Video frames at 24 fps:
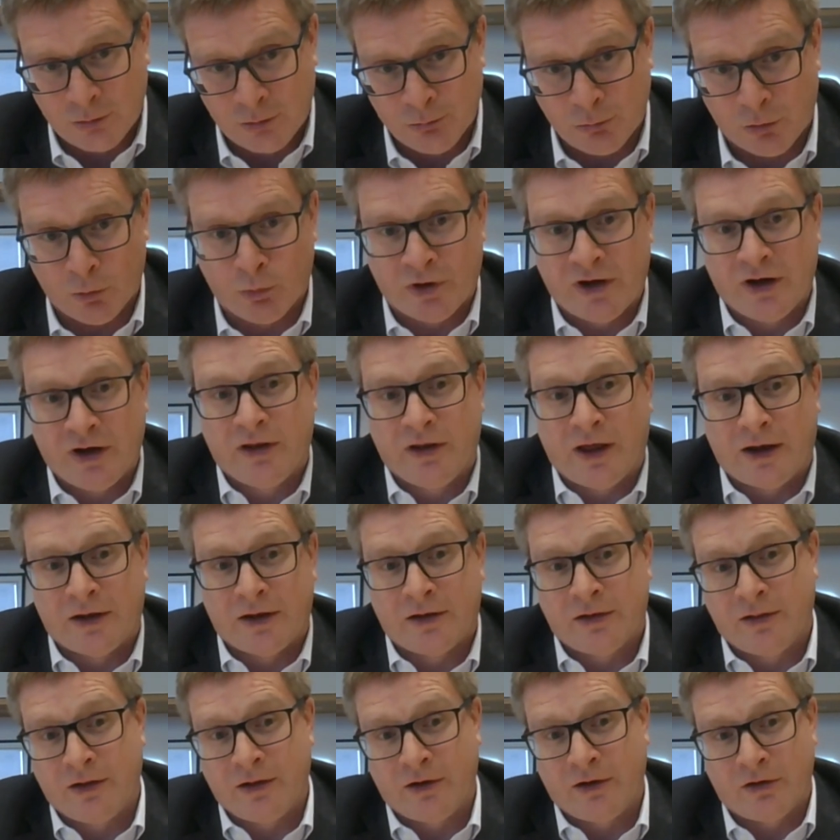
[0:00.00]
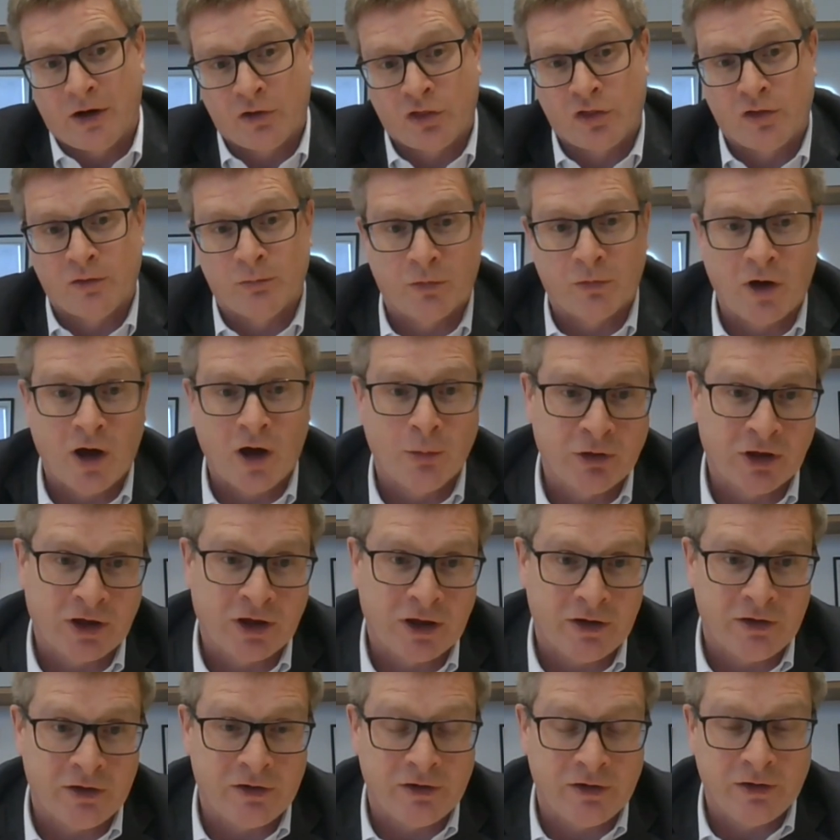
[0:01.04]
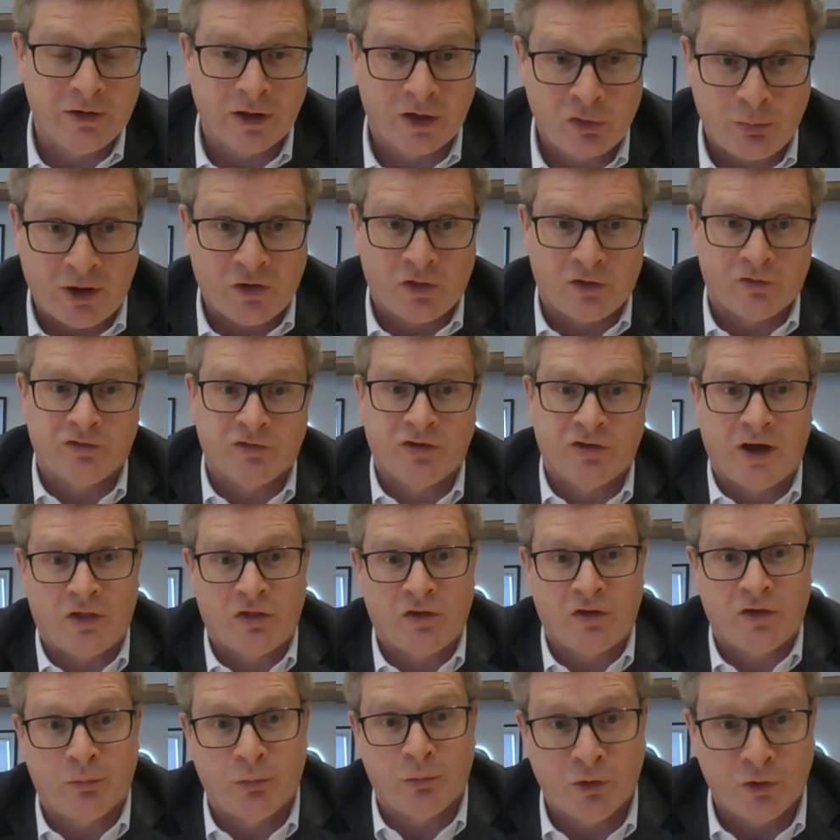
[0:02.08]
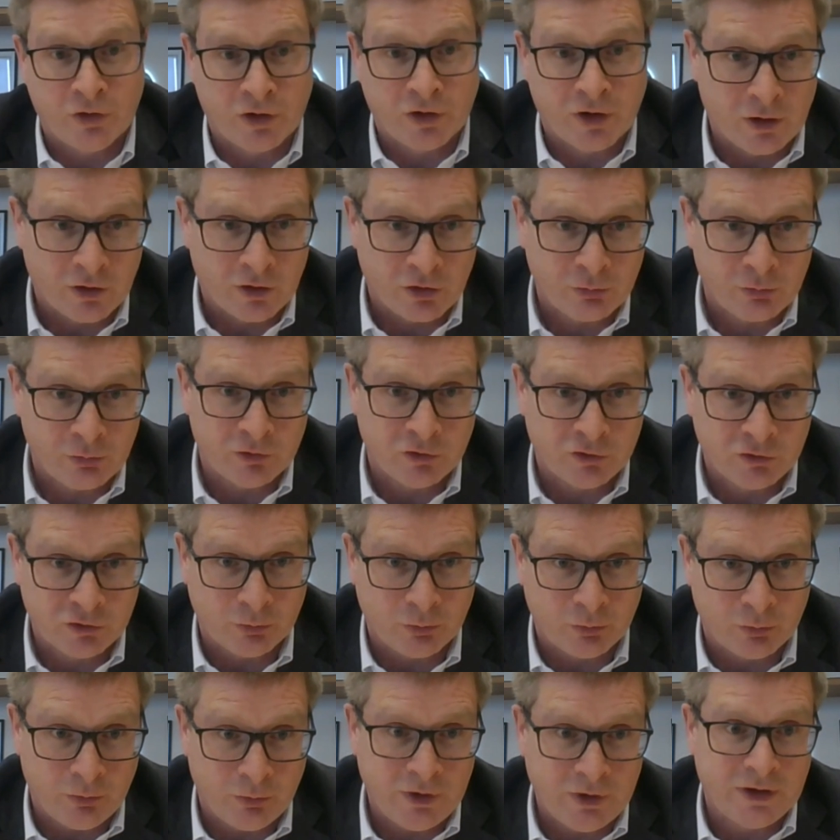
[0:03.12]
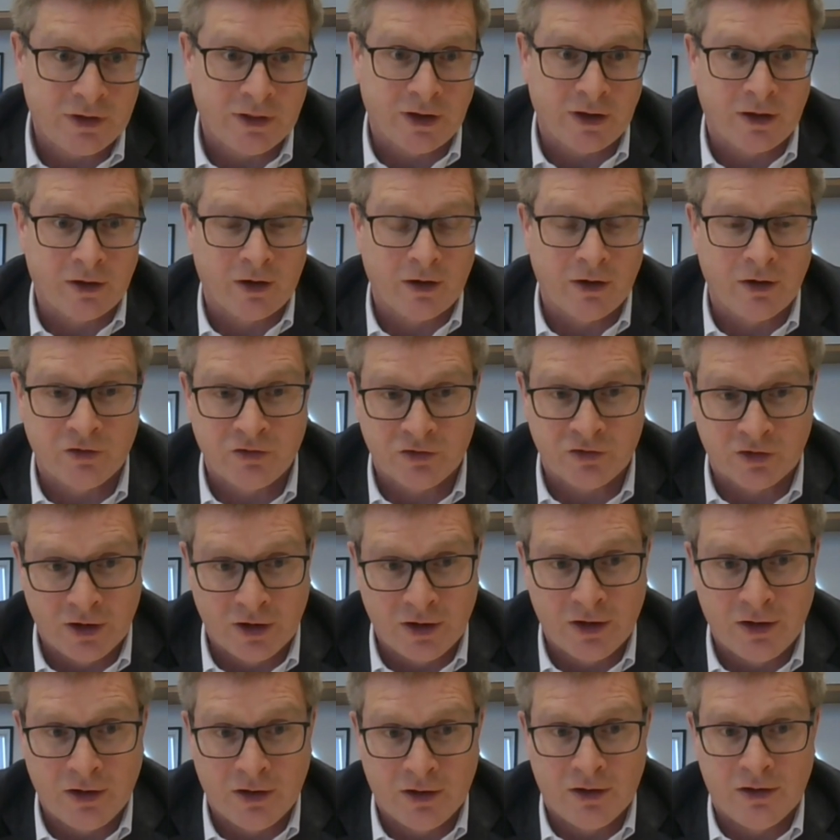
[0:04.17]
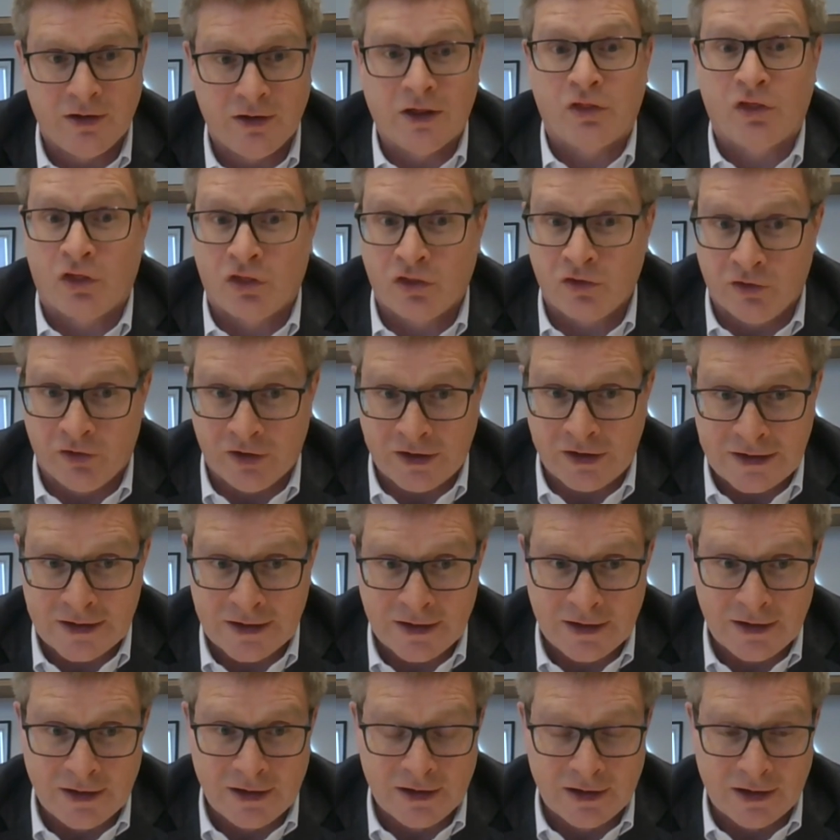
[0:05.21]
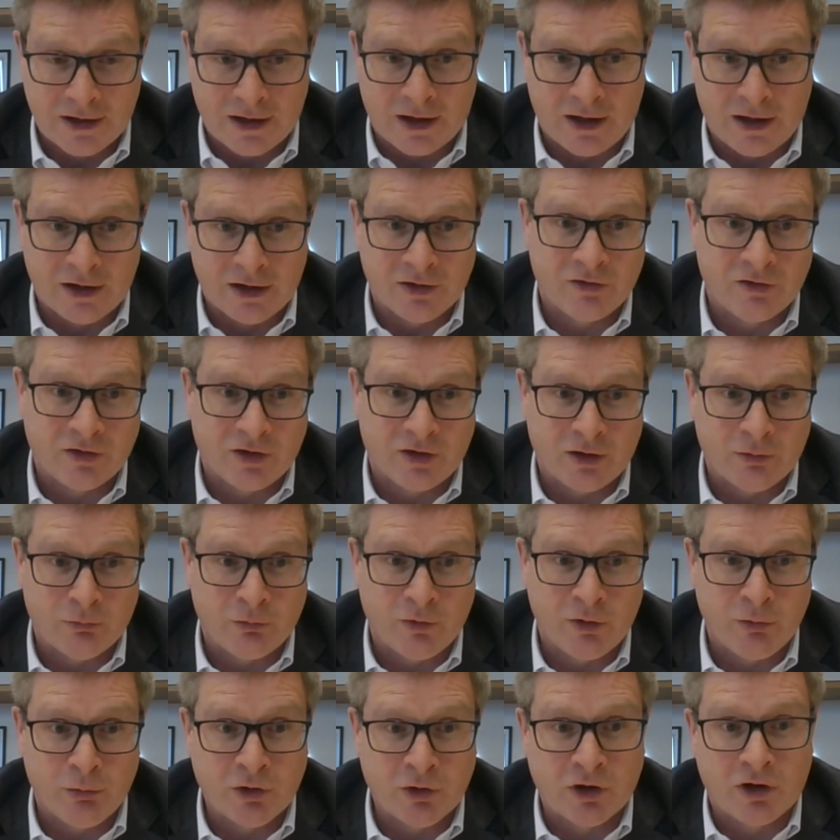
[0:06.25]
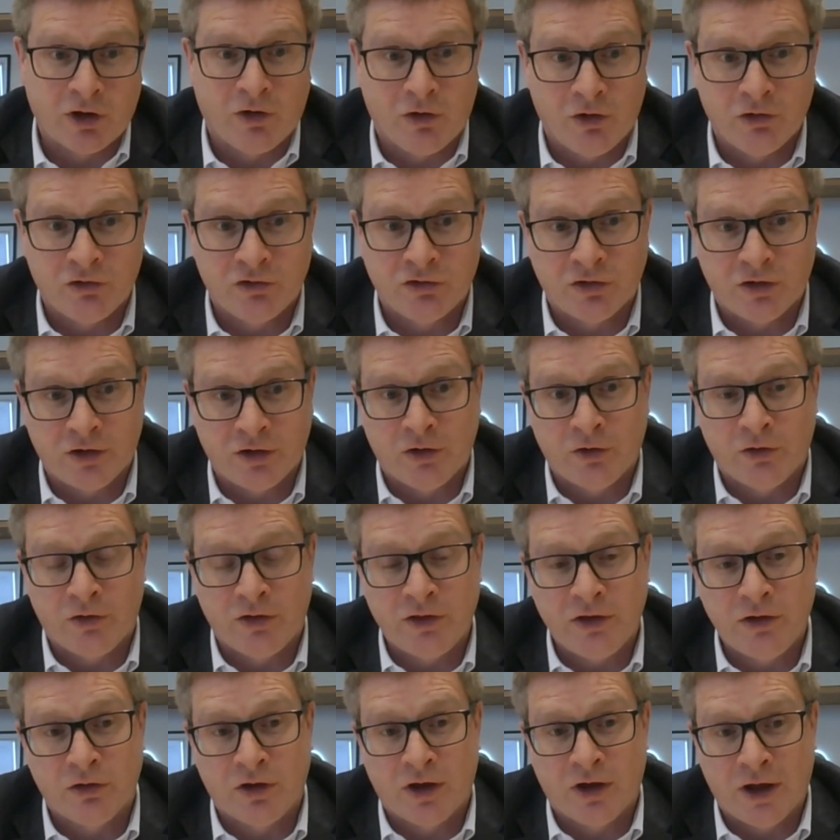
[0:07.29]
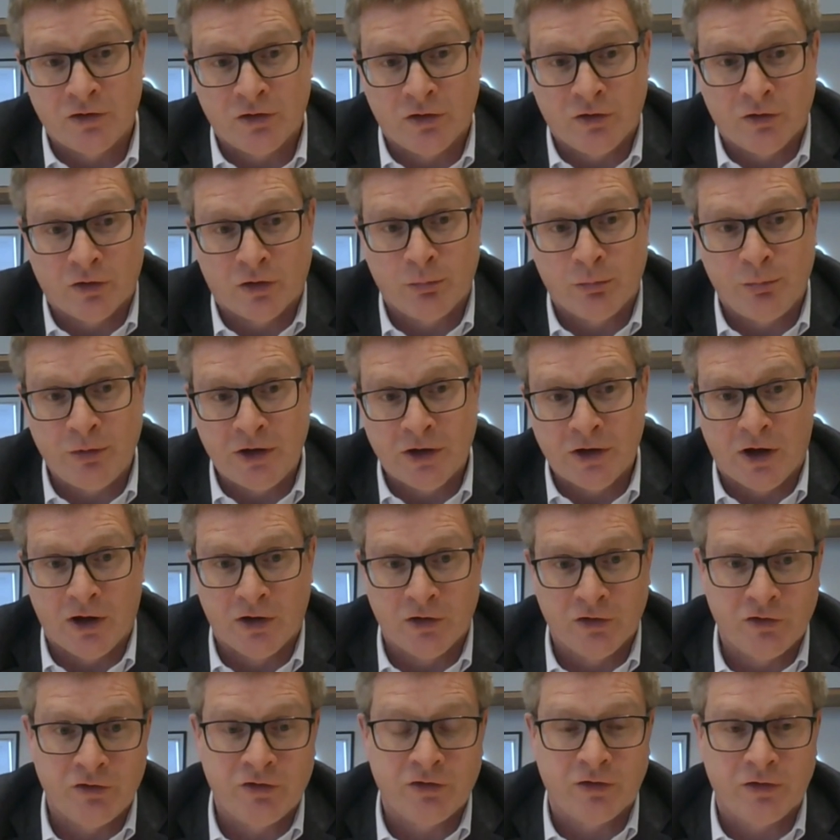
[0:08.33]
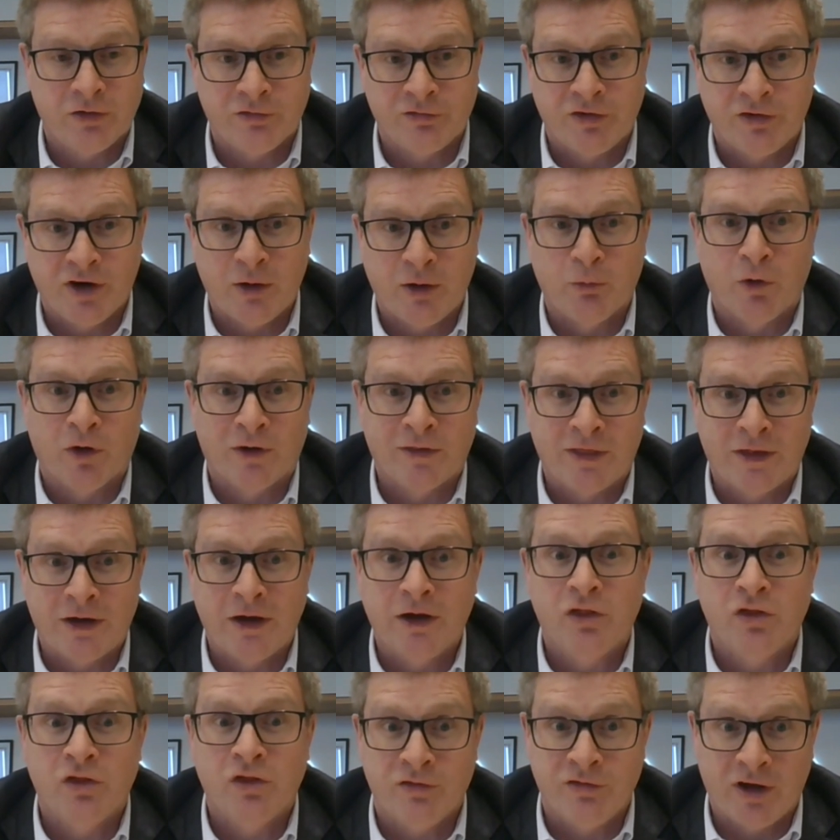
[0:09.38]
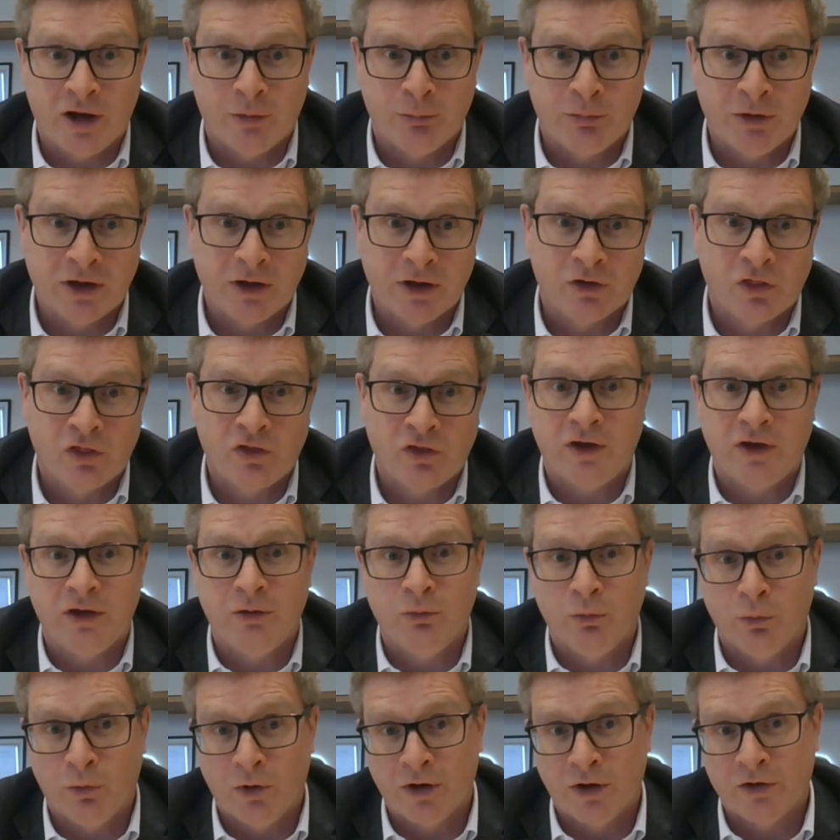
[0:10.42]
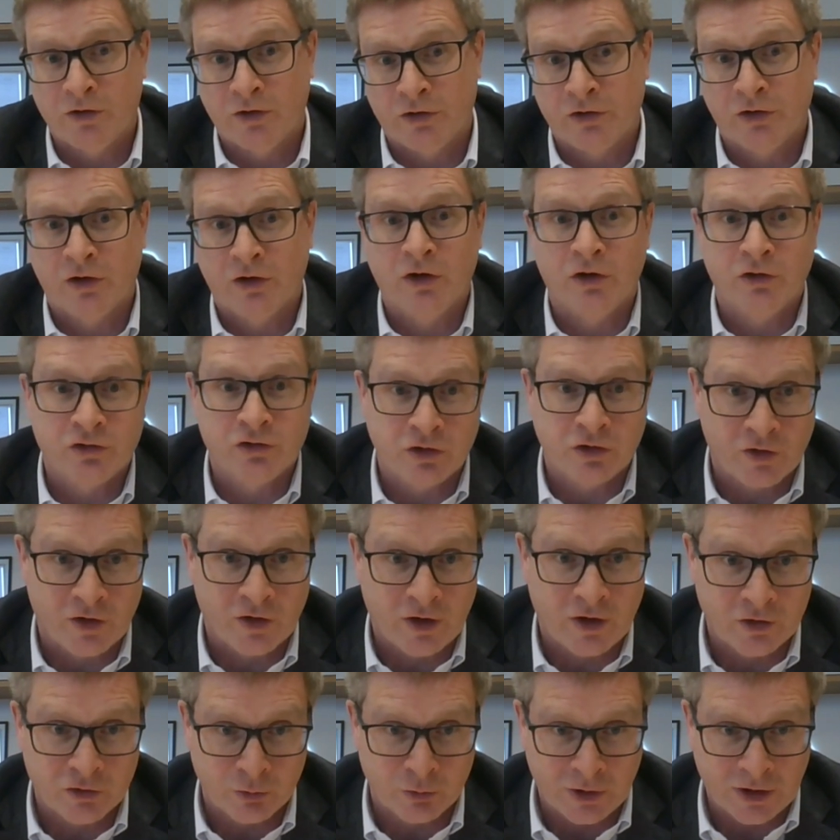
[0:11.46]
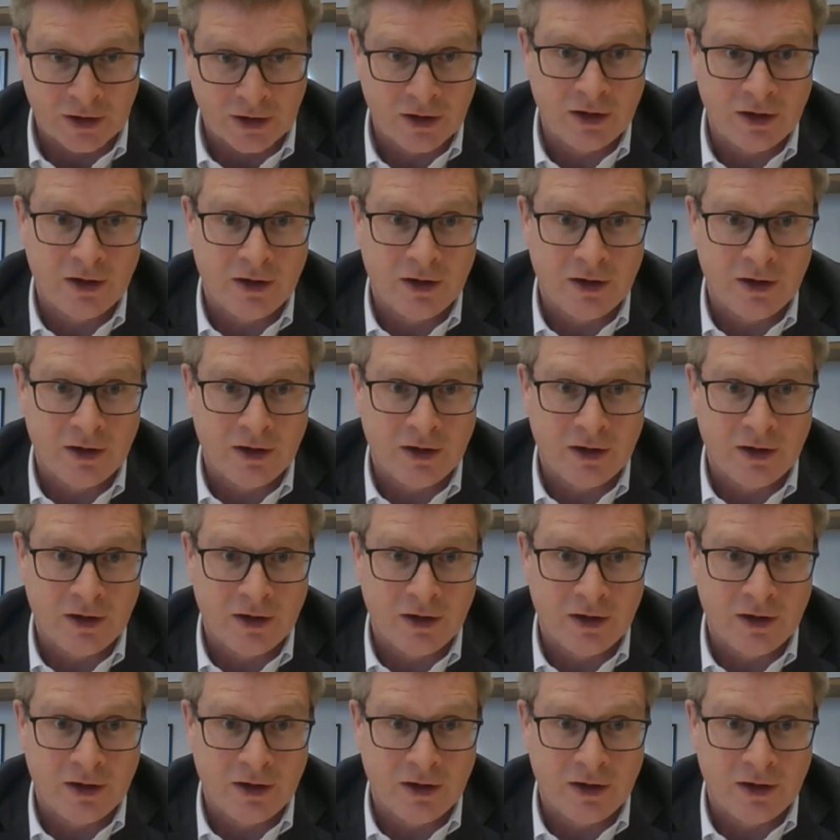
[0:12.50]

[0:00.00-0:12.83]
But within that, there are some complicated and expensive testing protocols which we think aren't necessary. And we would encourage the UK to look beyond the framework that it's developing and see what other countries are doing